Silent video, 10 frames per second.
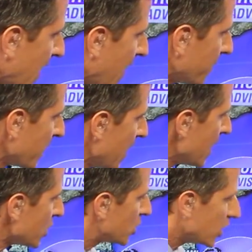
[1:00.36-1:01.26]
out
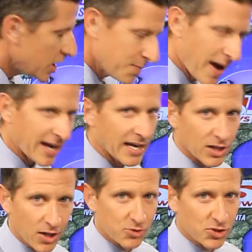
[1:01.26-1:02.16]
could make it
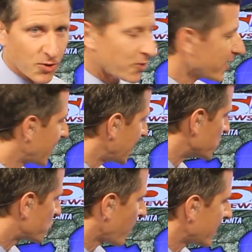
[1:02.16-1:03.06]
close to hurricane
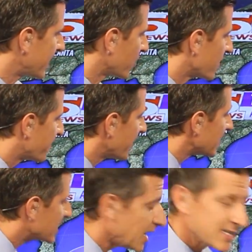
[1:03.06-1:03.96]
strength here. And if
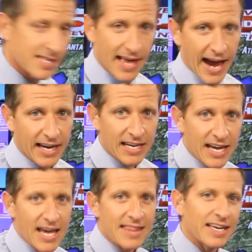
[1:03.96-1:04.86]
it does that,
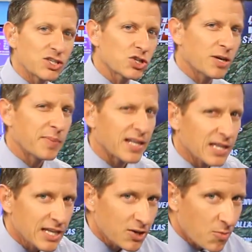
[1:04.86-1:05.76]
things could be a
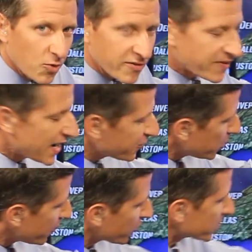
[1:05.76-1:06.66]
little more
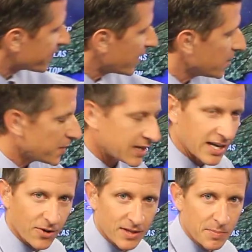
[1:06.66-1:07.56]
favorable for development
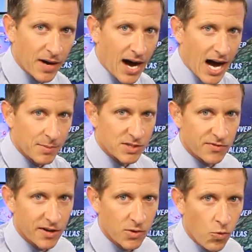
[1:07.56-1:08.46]
here in the Bahamas.
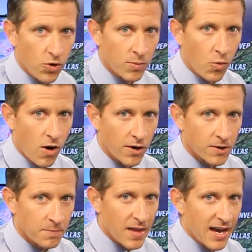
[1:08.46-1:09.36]
Very warm
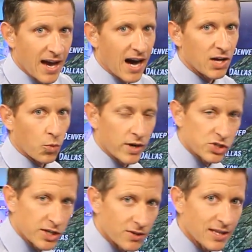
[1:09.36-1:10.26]
water, uh, the wind
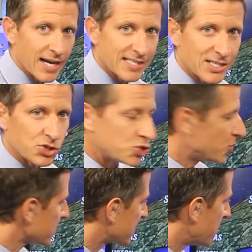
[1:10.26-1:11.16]
shear lessens
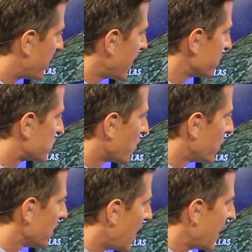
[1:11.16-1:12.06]
just a bit, so
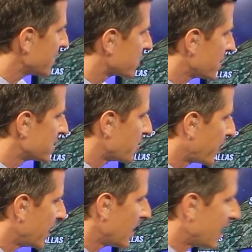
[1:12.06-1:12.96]
a lot is going to depend